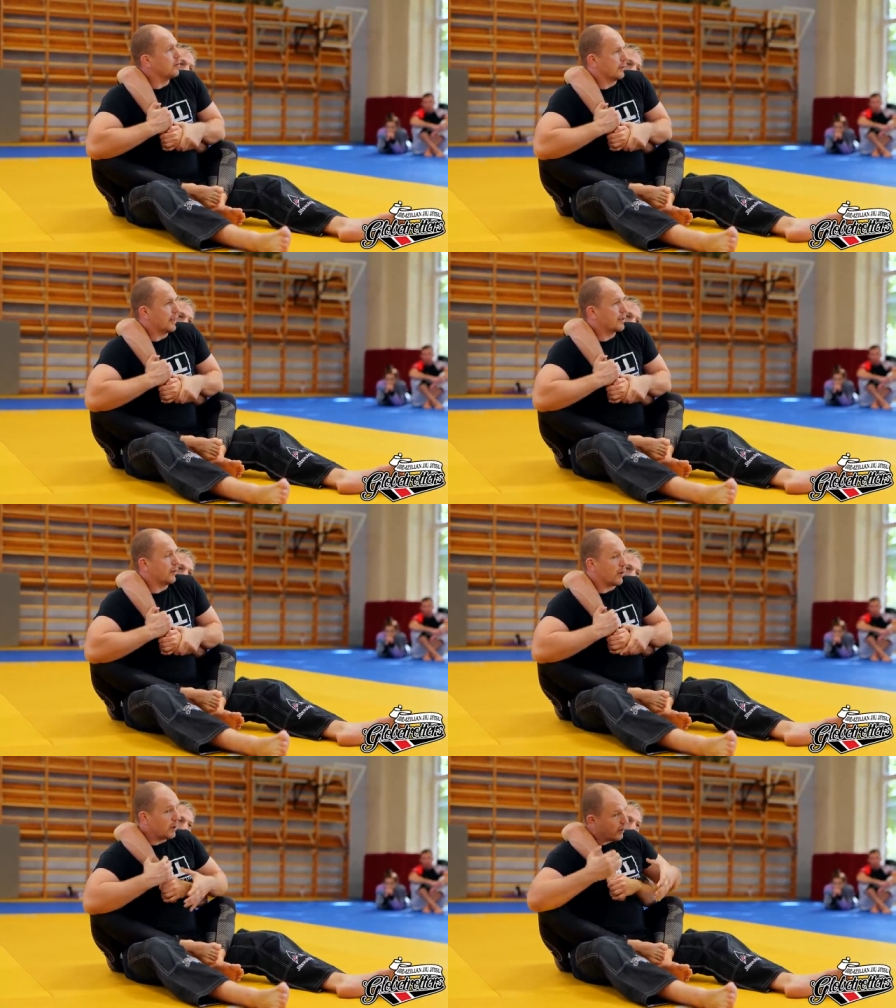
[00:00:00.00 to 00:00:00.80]
So that's
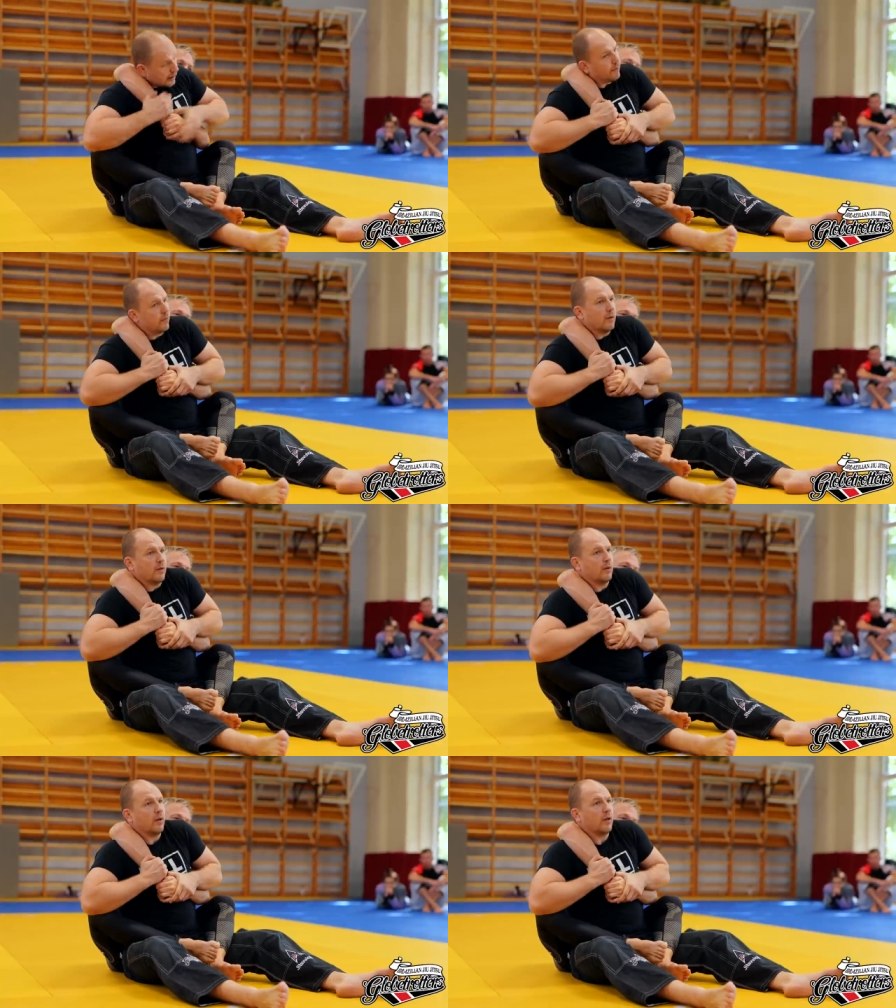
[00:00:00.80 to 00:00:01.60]
the right away,
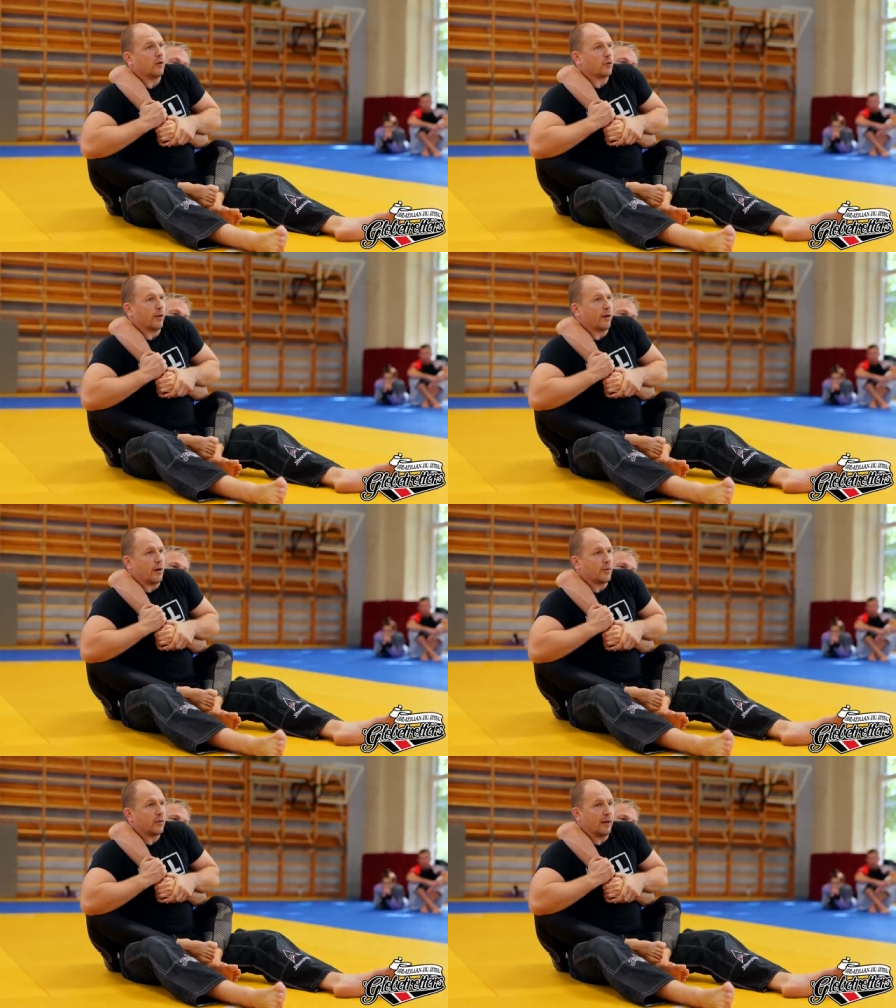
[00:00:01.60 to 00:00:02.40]
control the
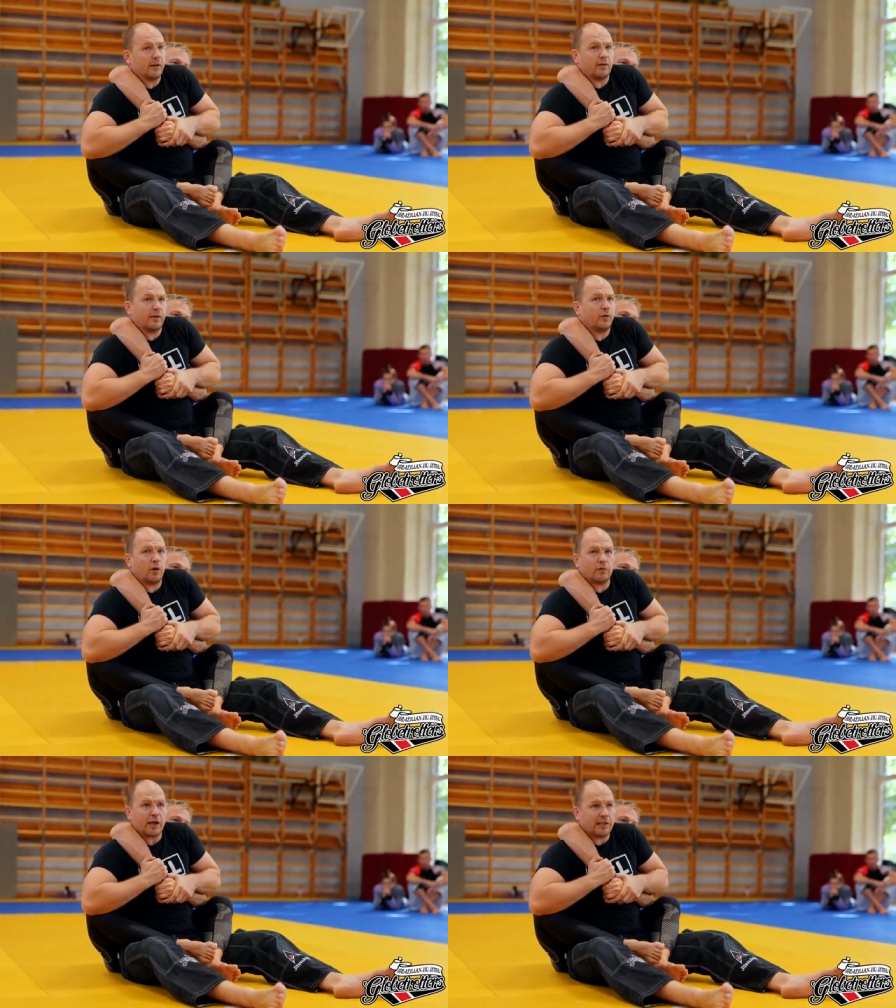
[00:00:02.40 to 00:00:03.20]
arms. If you
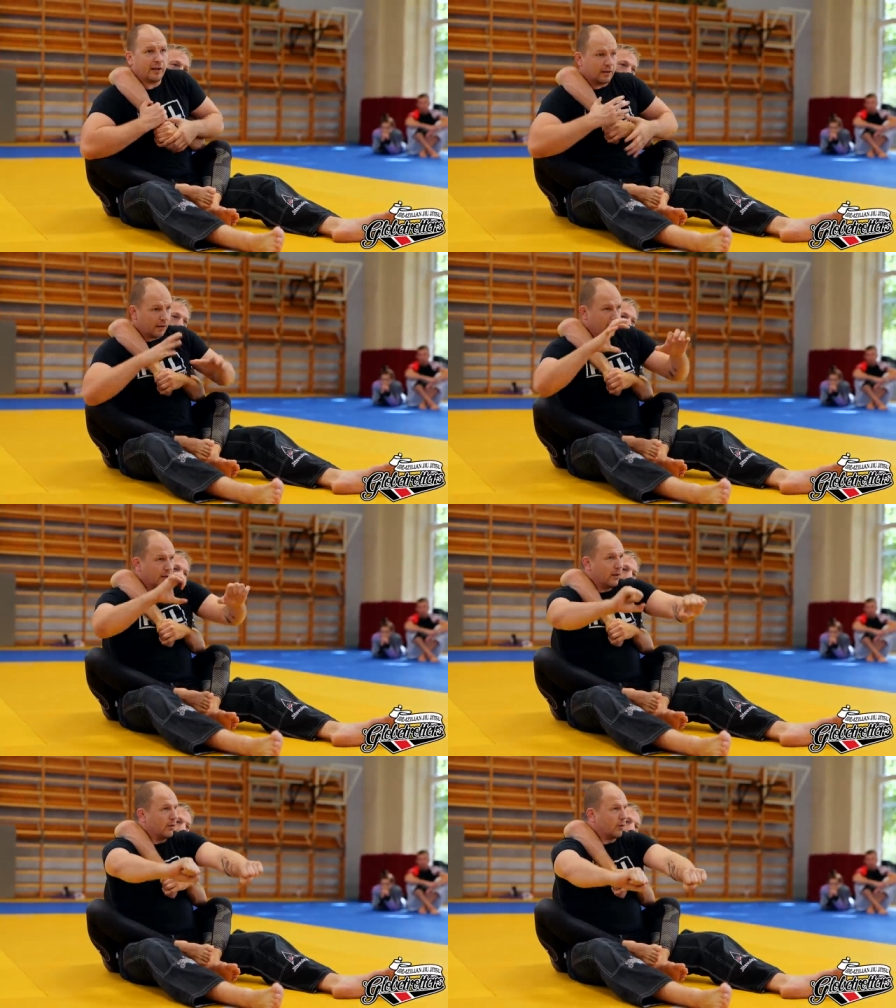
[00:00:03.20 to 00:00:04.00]
know wrestling,
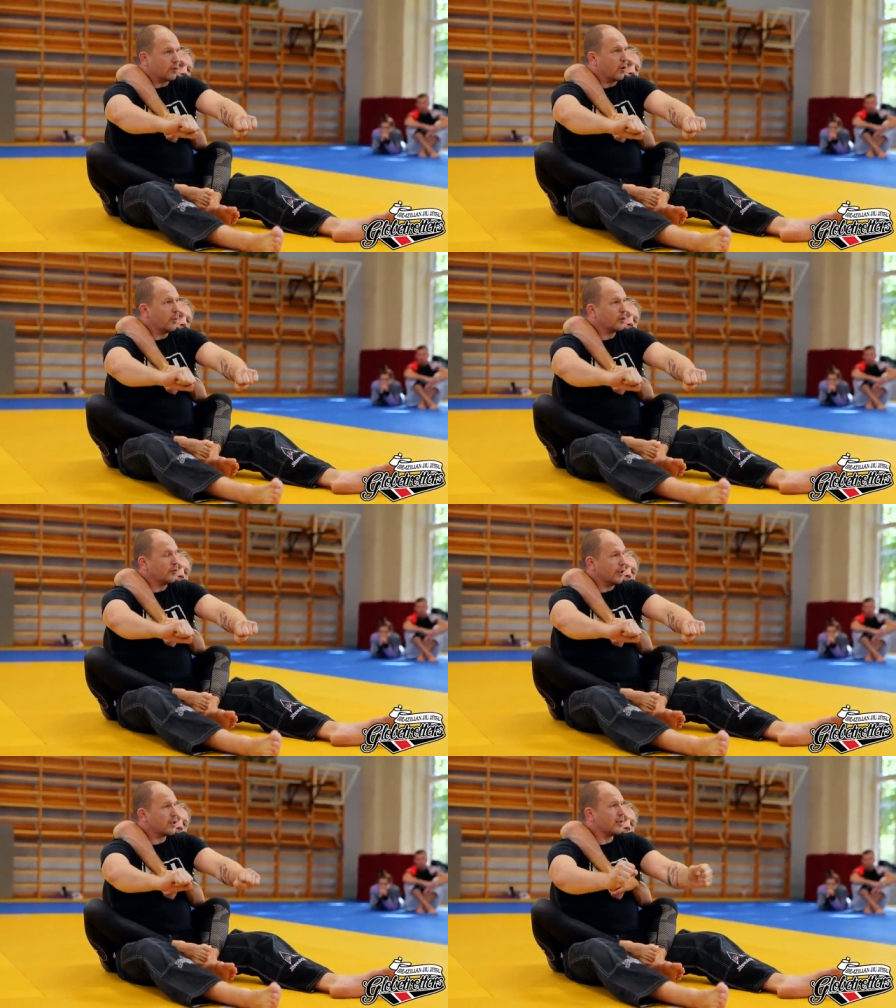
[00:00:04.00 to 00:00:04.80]
control
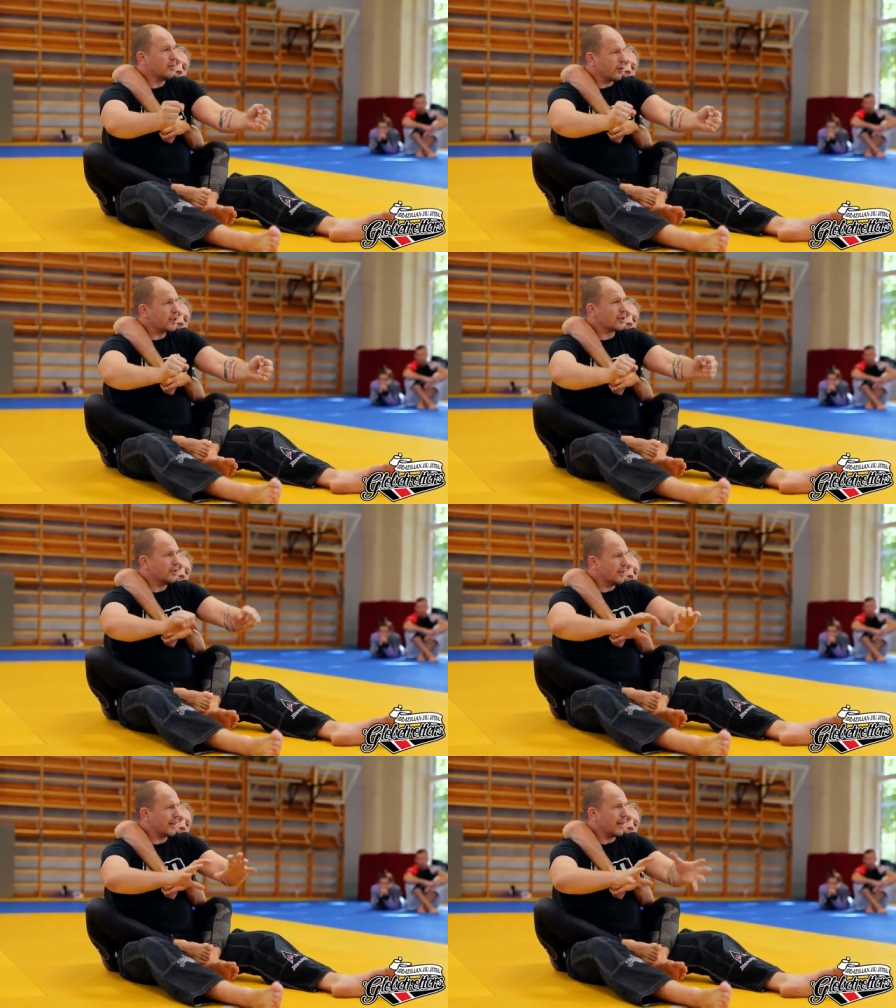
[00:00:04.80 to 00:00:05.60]
both wrists,
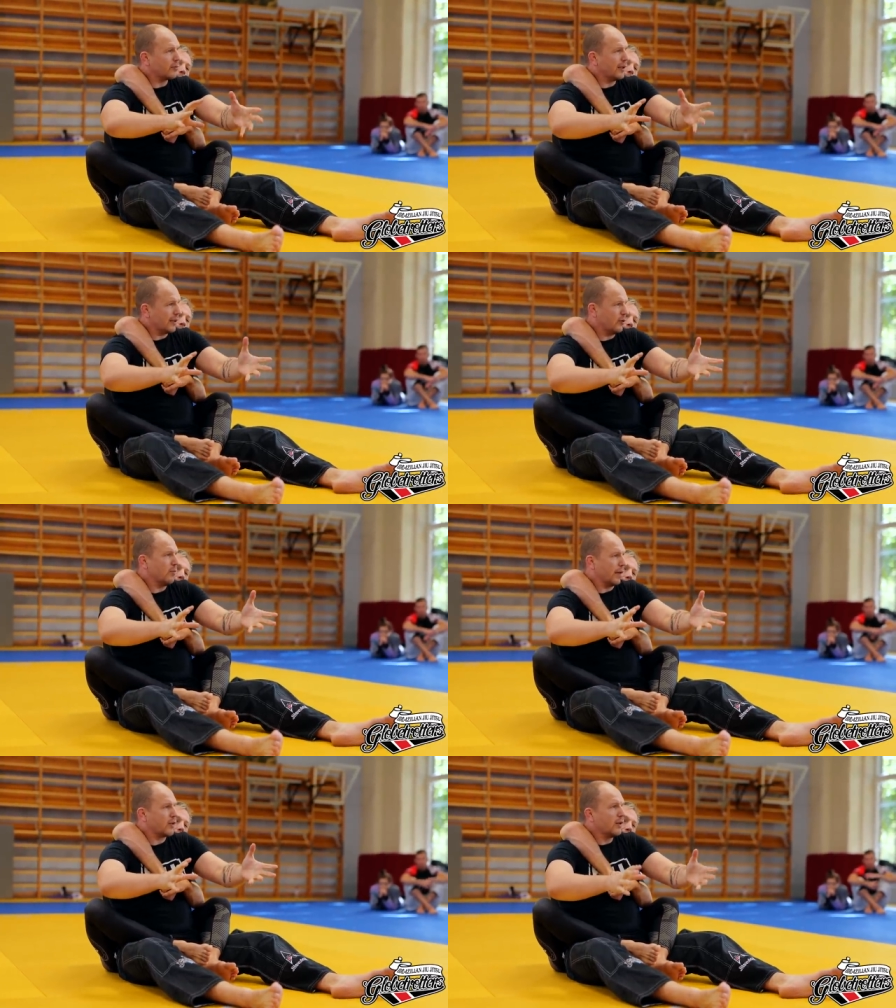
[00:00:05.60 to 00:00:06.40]
wrist, they can't really do
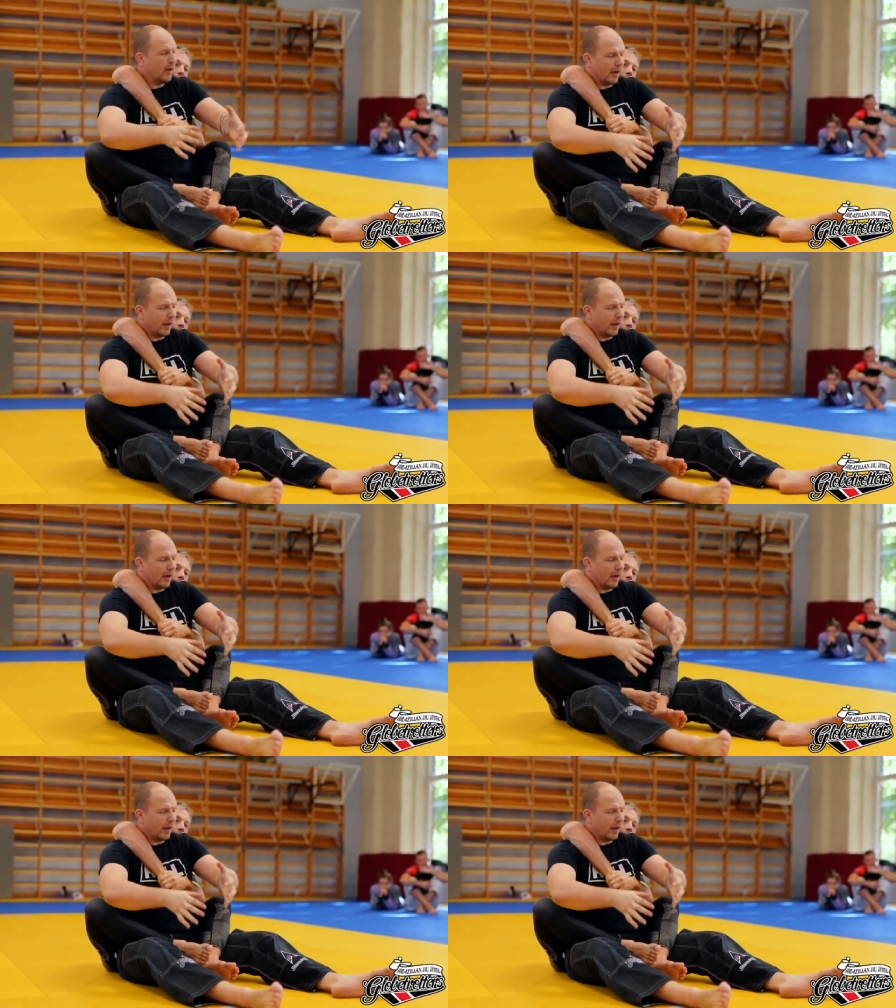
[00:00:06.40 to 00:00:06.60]
much.